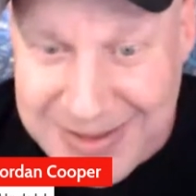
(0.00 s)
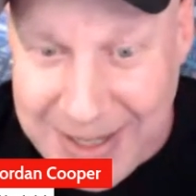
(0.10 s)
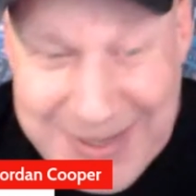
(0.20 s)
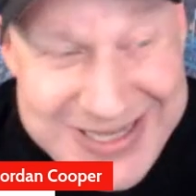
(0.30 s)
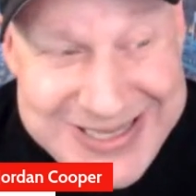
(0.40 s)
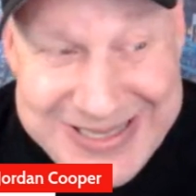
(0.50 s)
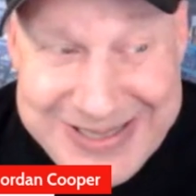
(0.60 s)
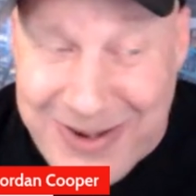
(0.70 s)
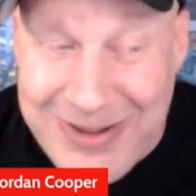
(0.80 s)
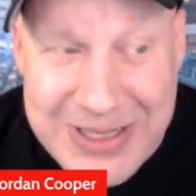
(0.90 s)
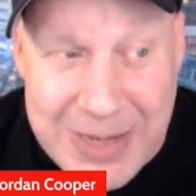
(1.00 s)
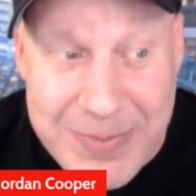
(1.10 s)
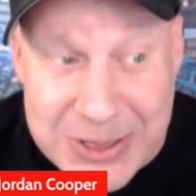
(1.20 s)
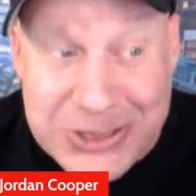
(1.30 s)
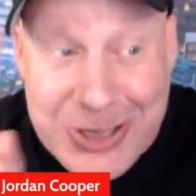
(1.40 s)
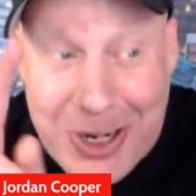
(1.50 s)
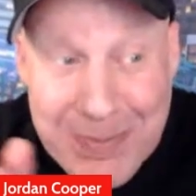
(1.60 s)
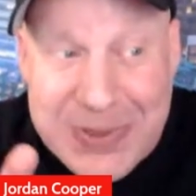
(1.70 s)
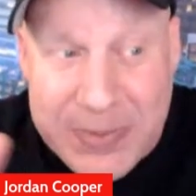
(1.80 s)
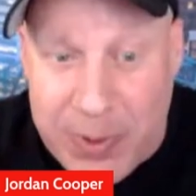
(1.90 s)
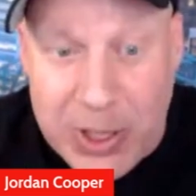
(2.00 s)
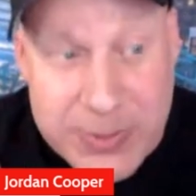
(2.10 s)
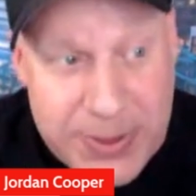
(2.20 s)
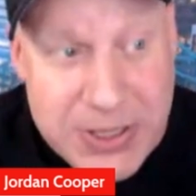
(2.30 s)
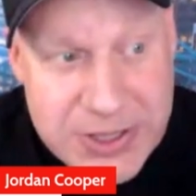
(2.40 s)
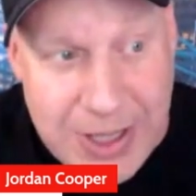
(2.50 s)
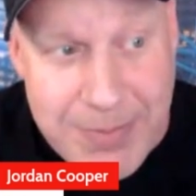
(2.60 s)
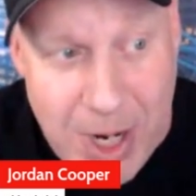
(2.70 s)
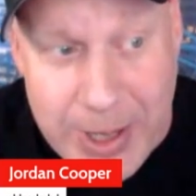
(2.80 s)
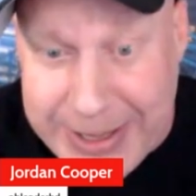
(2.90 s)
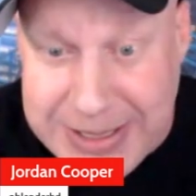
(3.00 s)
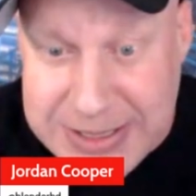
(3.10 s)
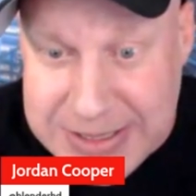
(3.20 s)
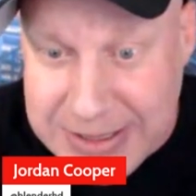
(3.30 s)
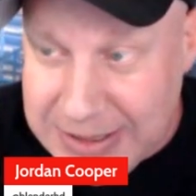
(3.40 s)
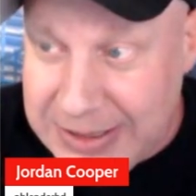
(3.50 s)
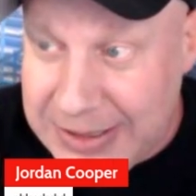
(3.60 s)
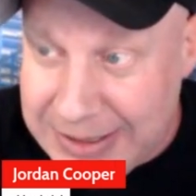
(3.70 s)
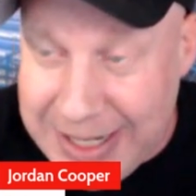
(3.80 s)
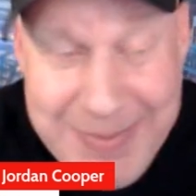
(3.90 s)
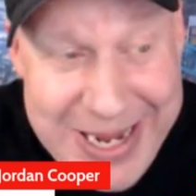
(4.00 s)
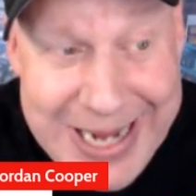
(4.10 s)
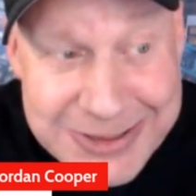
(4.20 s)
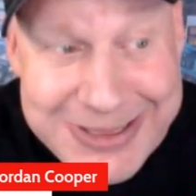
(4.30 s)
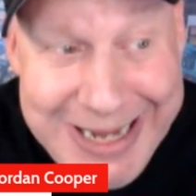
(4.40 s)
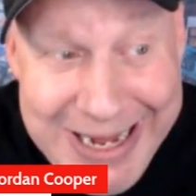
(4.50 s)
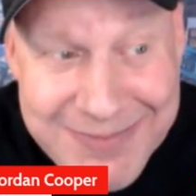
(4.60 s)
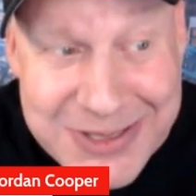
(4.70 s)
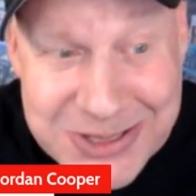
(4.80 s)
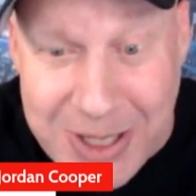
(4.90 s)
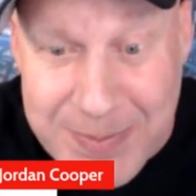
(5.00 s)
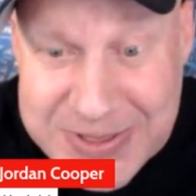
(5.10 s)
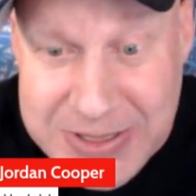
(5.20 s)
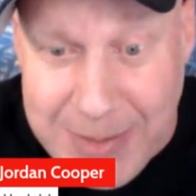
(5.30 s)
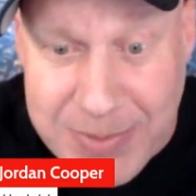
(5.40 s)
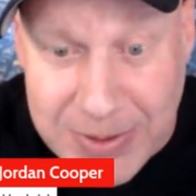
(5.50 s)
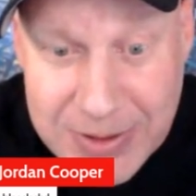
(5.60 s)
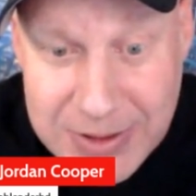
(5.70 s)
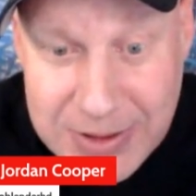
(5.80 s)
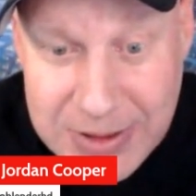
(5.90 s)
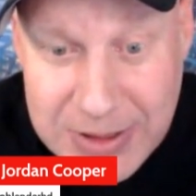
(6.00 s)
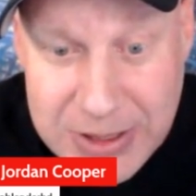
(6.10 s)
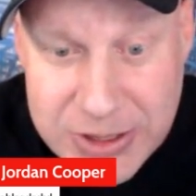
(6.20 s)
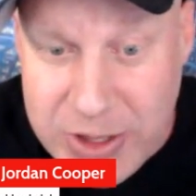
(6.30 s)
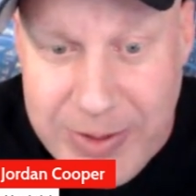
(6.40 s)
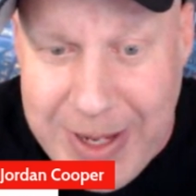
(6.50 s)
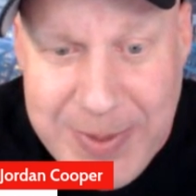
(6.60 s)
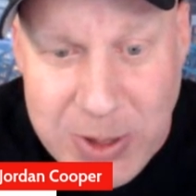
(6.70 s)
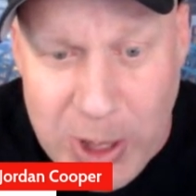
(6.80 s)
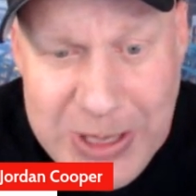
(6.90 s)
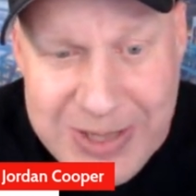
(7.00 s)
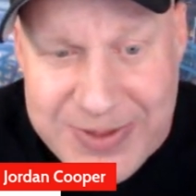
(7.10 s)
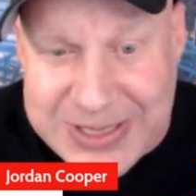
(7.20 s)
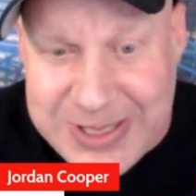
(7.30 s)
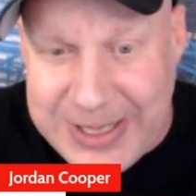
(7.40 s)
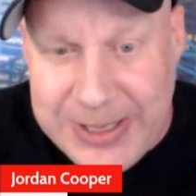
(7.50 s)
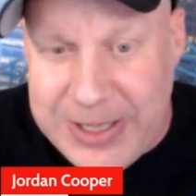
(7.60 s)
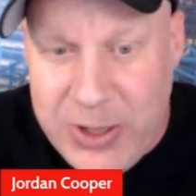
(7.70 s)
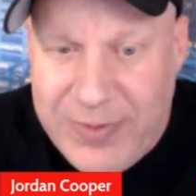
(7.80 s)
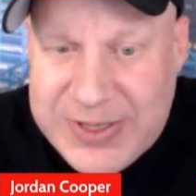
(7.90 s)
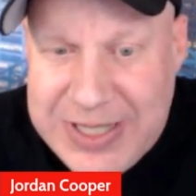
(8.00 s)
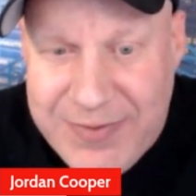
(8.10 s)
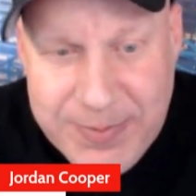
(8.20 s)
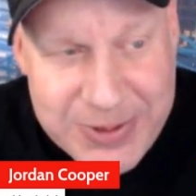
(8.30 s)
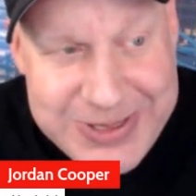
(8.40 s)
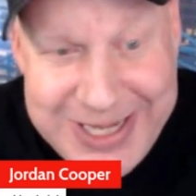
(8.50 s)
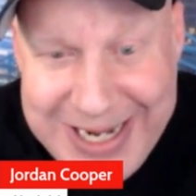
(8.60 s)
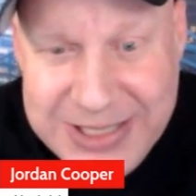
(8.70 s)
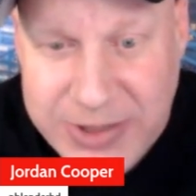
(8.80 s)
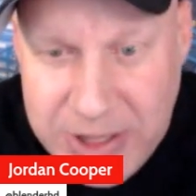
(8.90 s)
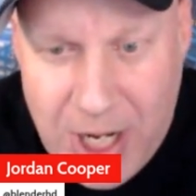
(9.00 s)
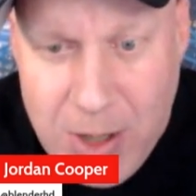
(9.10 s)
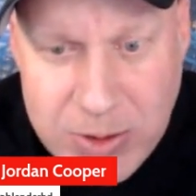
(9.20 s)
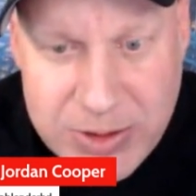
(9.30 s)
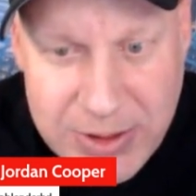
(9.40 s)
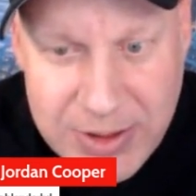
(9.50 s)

I'm not calling them the sharpest books, but in some markets, they may actually have the sharpest number. So you may be looking at this thinking that you have a 7% edge. You don't.